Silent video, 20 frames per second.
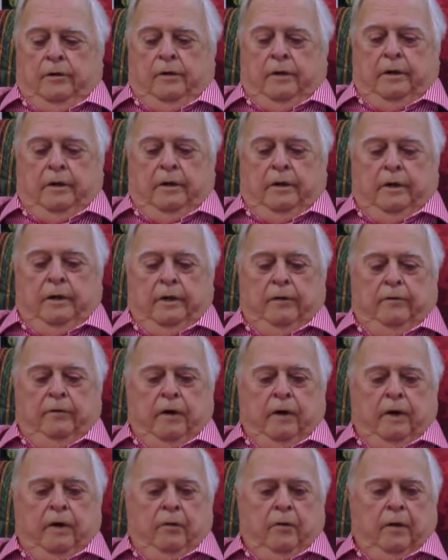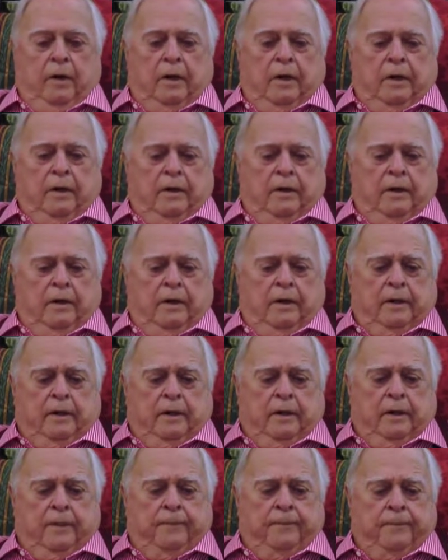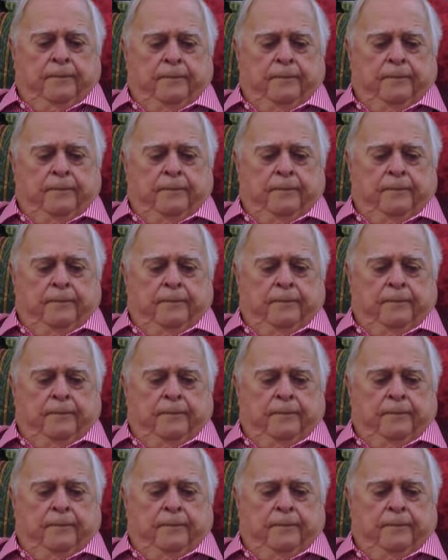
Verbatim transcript: she did very well, and then uh,